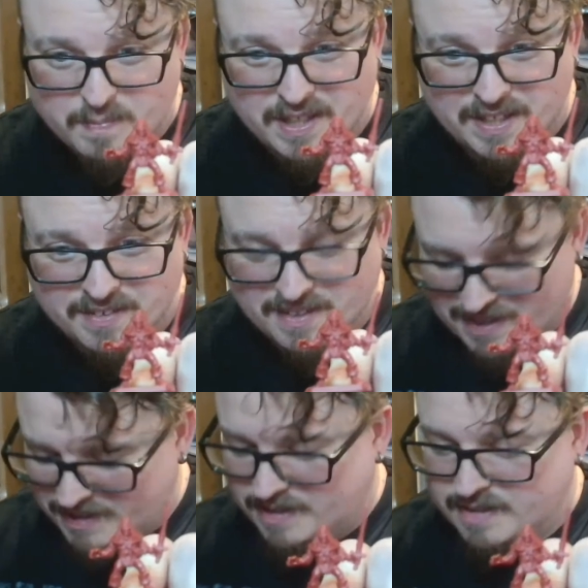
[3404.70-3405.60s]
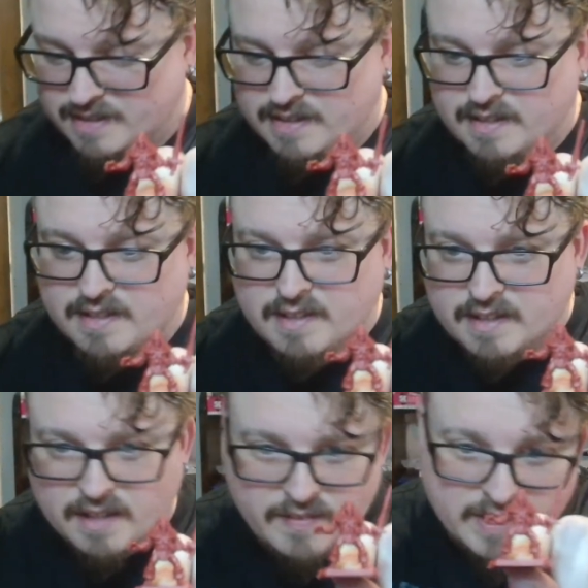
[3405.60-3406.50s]
playing as a kid.
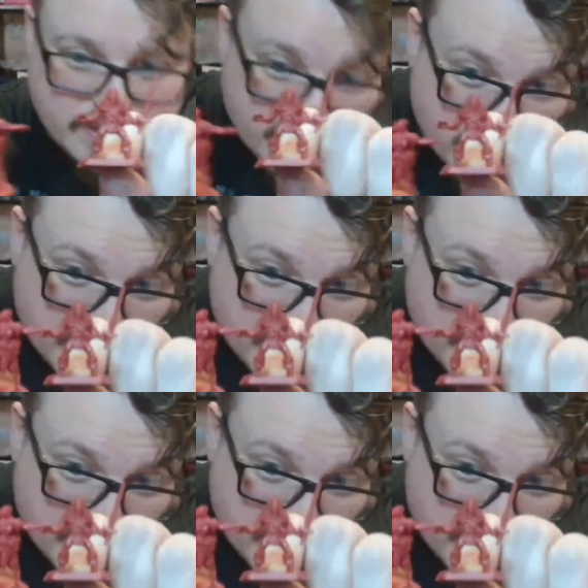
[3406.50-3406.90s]
And this is